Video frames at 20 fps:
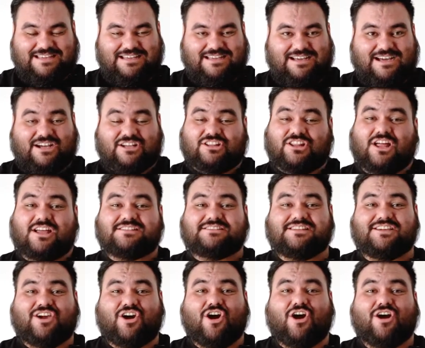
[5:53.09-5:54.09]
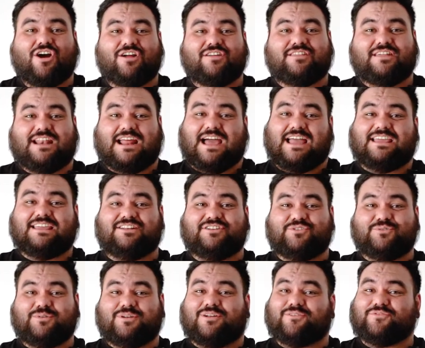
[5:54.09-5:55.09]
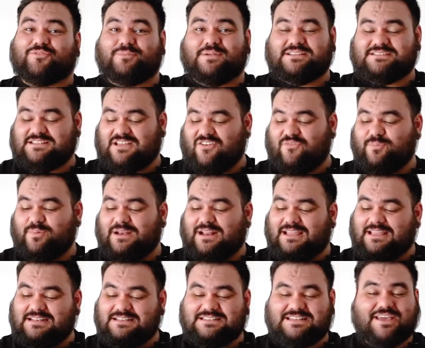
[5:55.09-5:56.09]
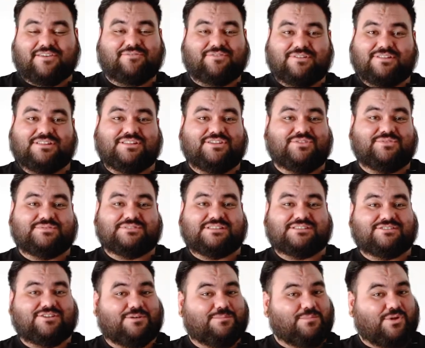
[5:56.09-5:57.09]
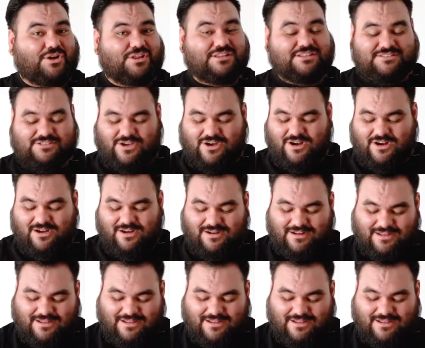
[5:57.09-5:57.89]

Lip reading: a glossy car that I can do it on for myself, but I can definitely use this on Marley's car